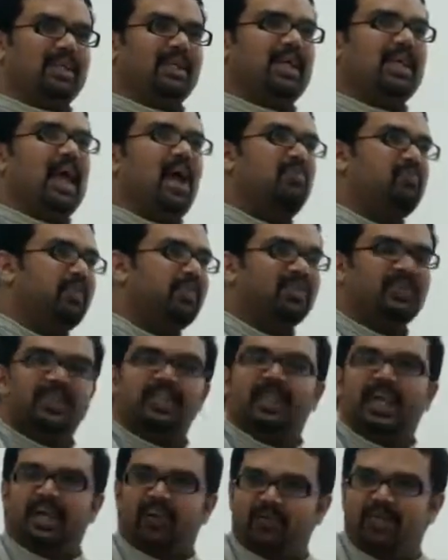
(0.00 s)
that happens
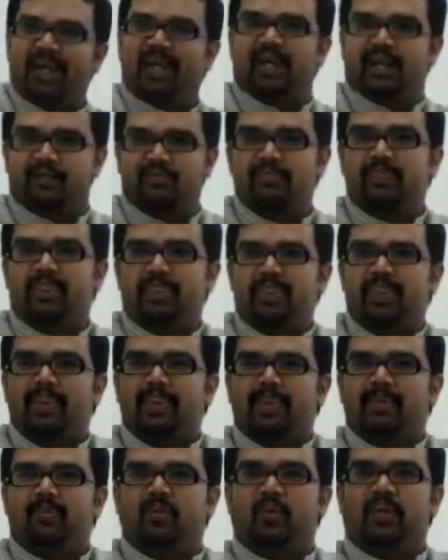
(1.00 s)
in that way.
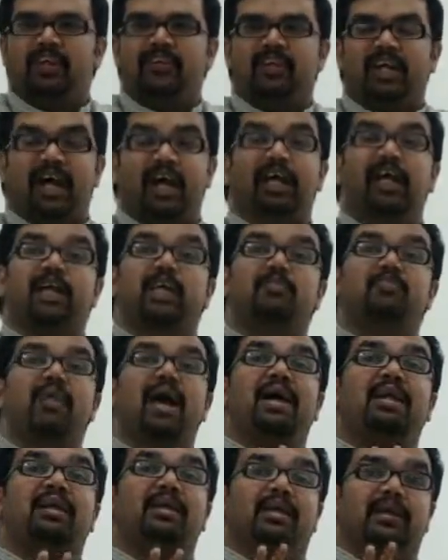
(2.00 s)
So there is a recurring
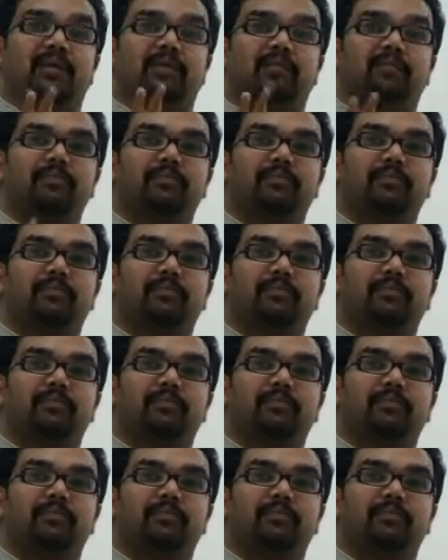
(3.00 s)
pattern.